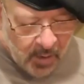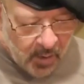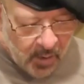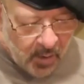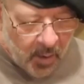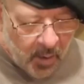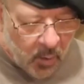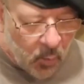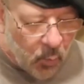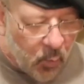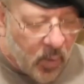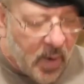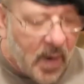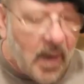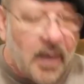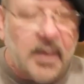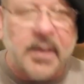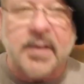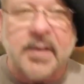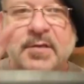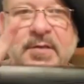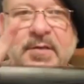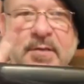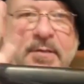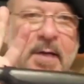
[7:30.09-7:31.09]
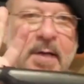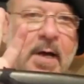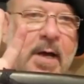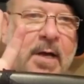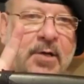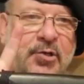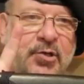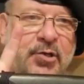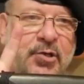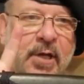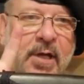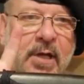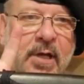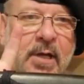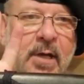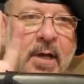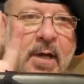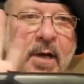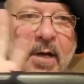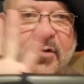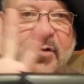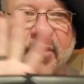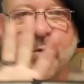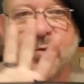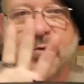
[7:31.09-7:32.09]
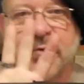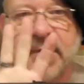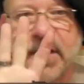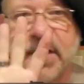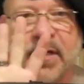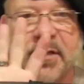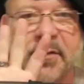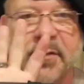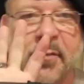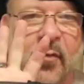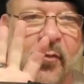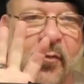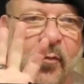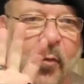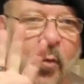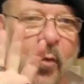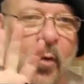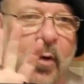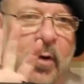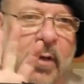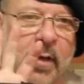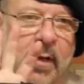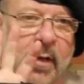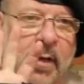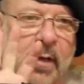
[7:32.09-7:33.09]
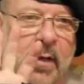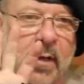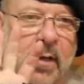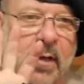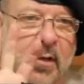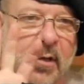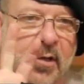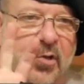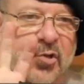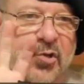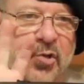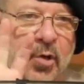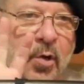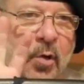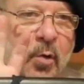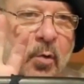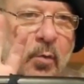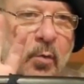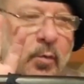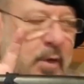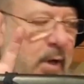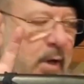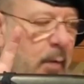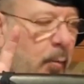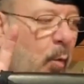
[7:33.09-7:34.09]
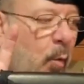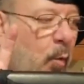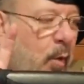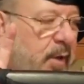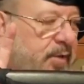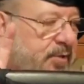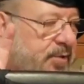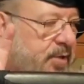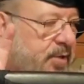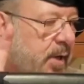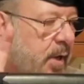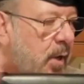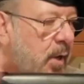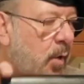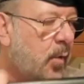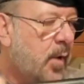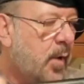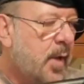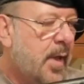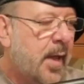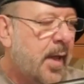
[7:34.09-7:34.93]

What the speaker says: A Wakazashi, and I showed you this before in the show a couple weeks ago,